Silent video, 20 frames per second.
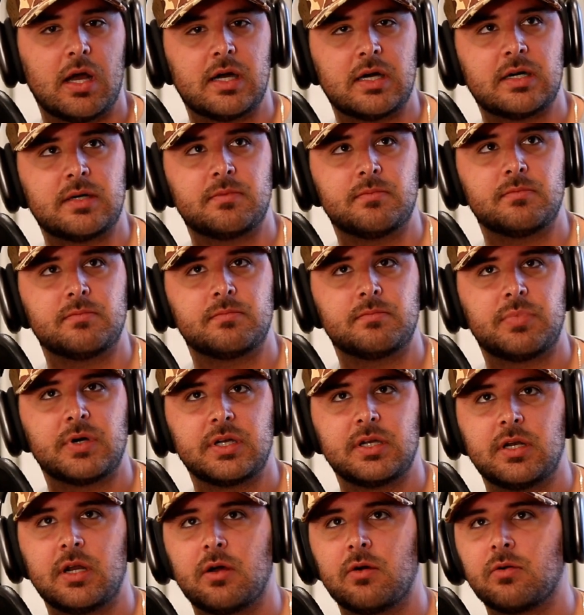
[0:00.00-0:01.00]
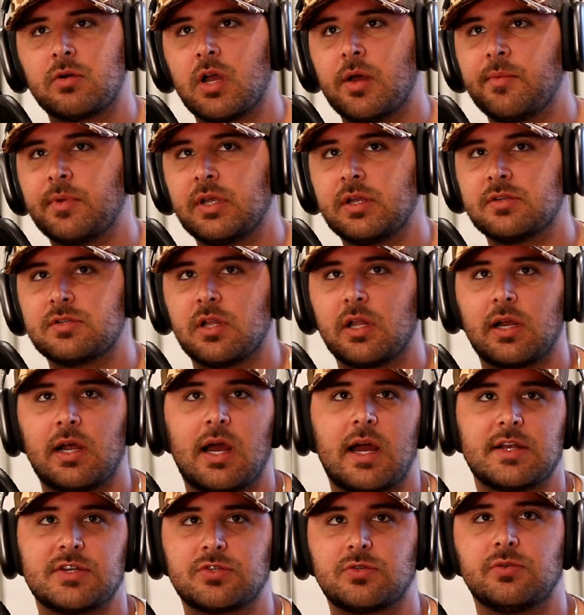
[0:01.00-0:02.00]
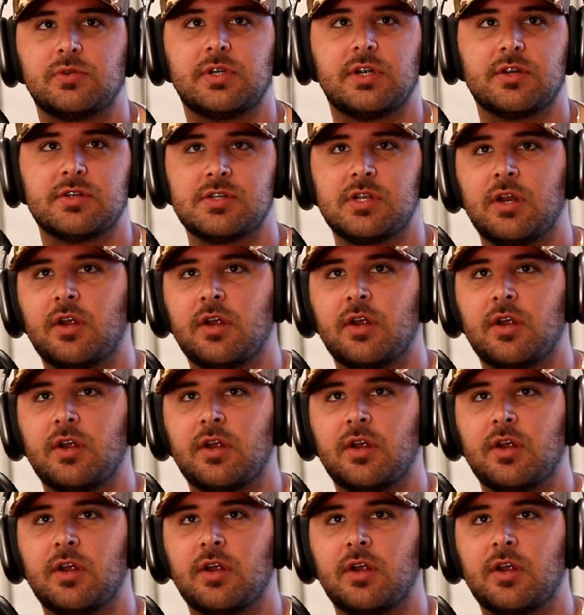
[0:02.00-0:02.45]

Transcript: But coming into like high school years,